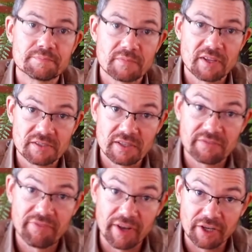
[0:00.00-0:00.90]
is
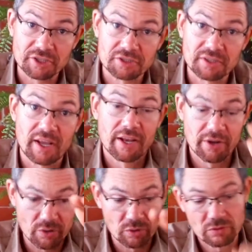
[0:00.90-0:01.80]
finished, and
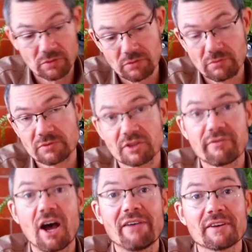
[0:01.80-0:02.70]
it'll
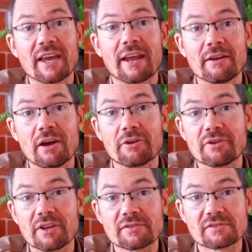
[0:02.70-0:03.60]
survive again
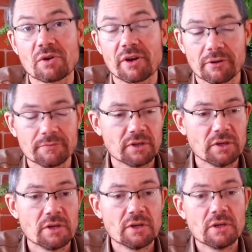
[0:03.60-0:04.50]
underneath the soil.
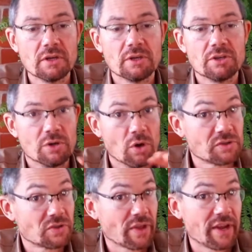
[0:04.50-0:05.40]
You
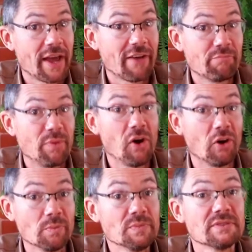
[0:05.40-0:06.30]
also then have
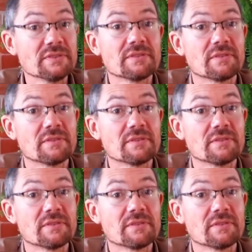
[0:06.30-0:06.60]
bulbs